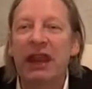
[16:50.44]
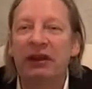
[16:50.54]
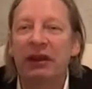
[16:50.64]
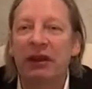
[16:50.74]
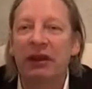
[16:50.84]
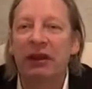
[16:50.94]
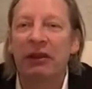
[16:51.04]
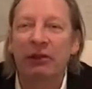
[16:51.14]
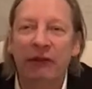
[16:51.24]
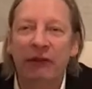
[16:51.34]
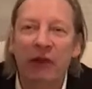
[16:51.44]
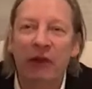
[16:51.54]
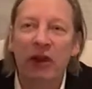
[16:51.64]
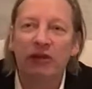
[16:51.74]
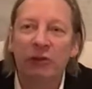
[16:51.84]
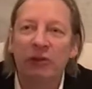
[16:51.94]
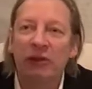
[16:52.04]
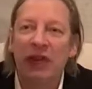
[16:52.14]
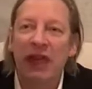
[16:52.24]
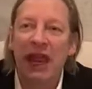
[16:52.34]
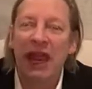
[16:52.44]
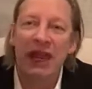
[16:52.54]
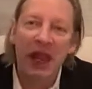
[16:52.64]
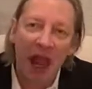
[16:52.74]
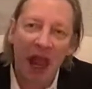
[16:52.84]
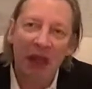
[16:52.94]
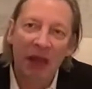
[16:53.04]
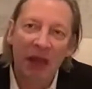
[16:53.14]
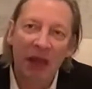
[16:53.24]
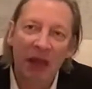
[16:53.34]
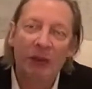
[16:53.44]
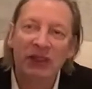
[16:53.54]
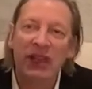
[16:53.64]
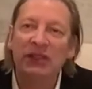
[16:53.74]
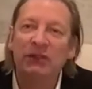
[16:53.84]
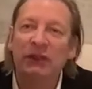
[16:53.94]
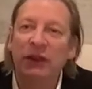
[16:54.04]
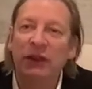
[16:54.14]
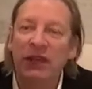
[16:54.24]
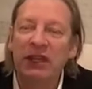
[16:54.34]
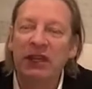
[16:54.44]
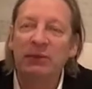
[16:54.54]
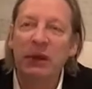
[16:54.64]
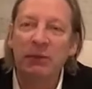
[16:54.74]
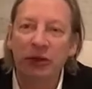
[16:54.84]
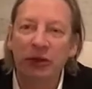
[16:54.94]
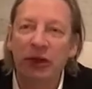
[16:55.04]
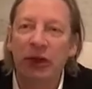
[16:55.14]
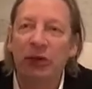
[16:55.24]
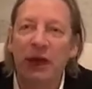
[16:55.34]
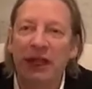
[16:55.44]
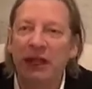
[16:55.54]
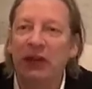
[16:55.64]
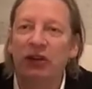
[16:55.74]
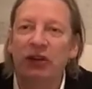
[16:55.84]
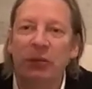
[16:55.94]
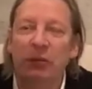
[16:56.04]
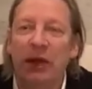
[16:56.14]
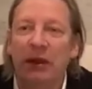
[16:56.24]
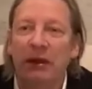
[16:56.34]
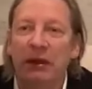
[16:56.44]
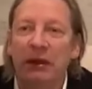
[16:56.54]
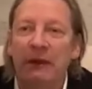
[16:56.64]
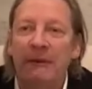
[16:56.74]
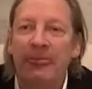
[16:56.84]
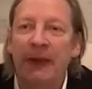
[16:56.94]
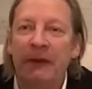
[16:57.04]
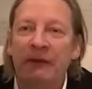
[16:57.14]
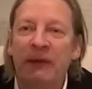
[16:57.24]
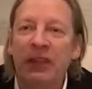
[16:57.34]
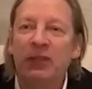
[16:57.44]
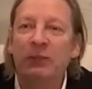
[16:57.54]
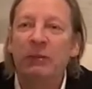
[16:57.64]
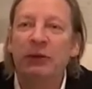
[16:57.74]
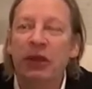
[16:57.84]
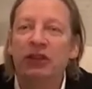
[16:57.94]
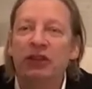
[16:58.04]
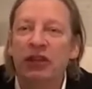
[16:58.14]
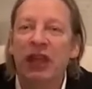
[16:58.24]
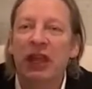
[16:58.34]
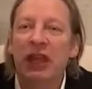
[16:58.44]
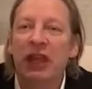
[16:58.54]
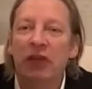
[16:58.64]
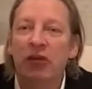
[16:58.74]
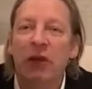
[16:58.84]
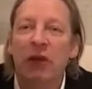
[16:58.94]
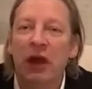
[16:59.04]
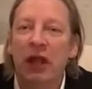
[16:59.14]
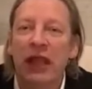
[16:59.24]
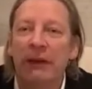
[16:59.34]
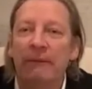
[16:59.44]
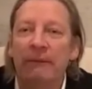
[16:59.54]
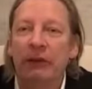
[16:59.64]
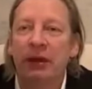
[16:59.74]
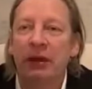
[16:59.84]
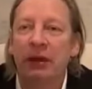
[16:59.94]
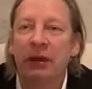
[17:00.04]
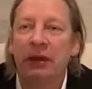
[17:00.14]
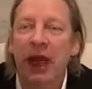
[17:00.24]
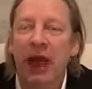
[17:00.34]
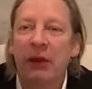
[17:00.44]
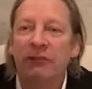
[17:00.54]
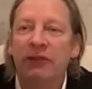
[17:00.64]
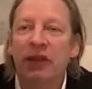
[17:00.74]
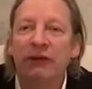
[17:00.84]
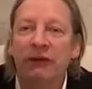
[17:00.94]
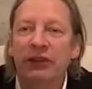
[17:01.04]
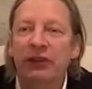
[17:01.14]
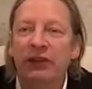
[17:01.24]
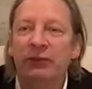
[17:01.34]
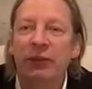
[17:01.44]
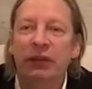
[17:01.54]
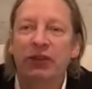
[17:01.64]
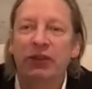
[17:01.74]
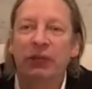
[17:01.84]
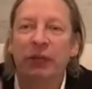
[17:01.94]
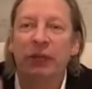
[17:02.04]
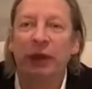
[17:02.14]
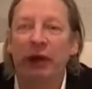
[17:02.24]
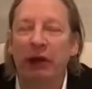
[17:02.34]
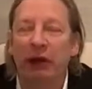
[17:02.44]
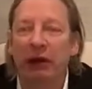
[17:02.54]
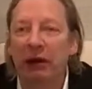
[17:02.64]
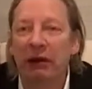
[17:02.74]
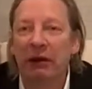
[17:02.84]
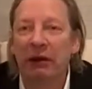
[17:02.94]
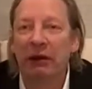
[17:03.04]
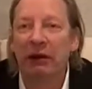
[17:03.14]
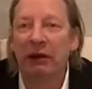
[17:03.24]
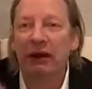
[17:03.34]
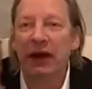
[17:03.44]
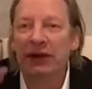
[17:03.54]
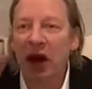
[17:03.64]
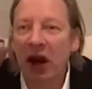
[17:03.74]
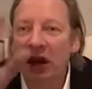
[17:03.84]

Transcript: 3 or 4 years from today, I will be successful if these people know my leadership brand, if these people understand who I am, how I'm different, special, better. That target audience is very important.